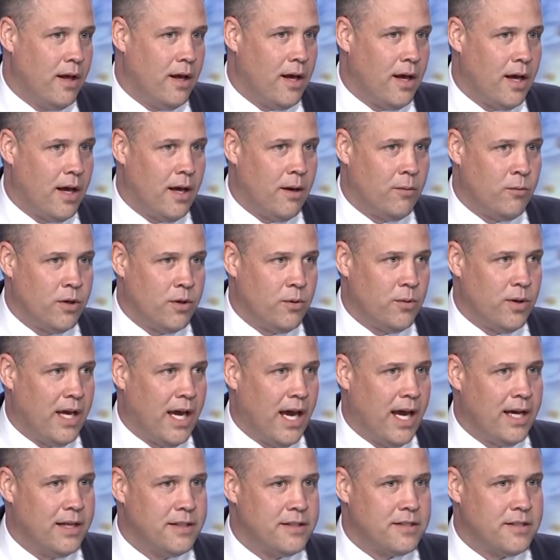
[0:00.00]
yeah, when we
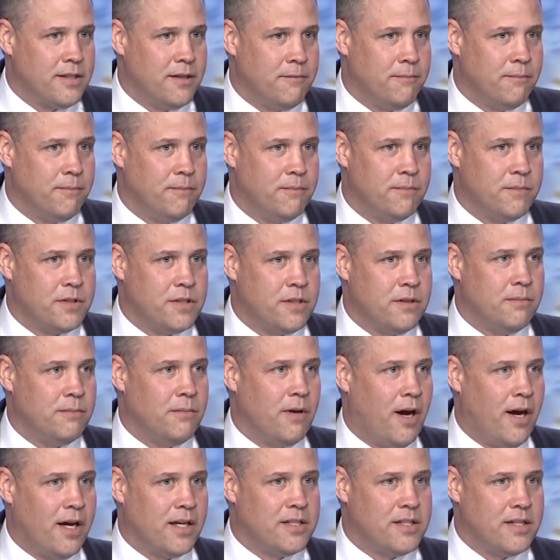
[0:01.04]
had some
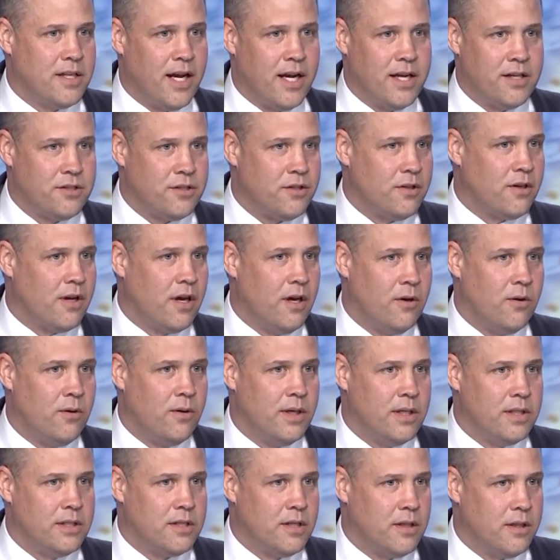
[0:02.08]
oxidizer go
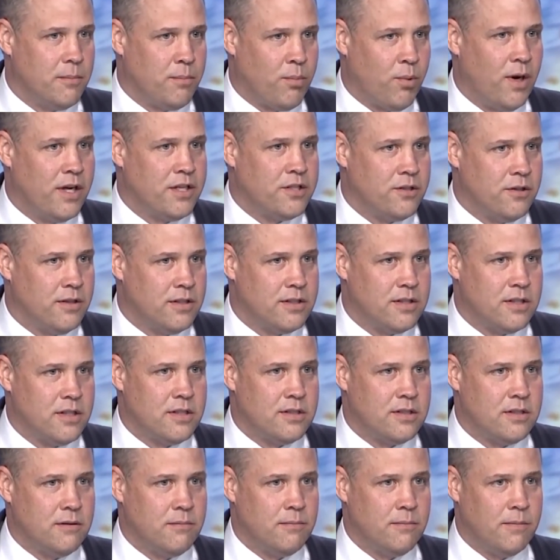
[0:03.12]
into the pressurant
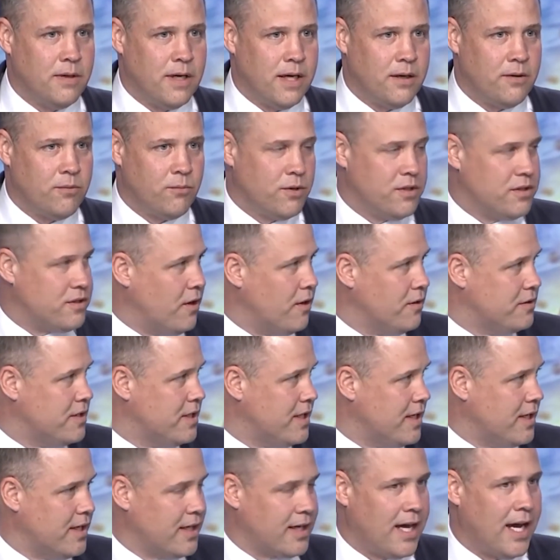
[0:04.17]
system and
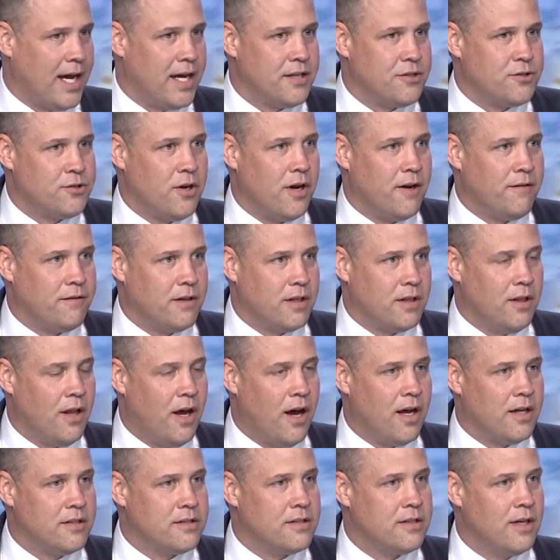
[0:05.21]
resulted in a catastrophic
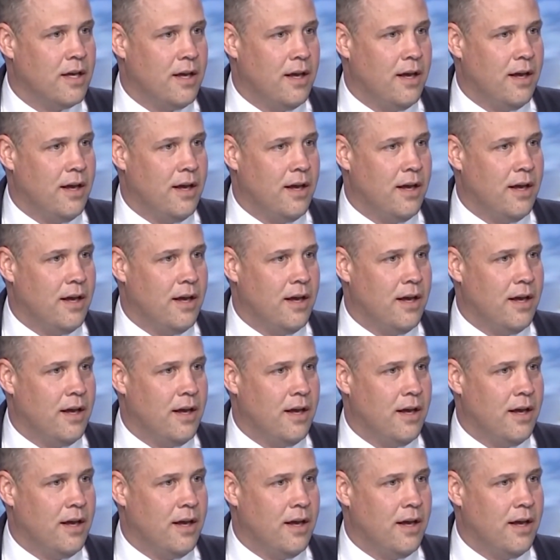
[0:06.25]
loss.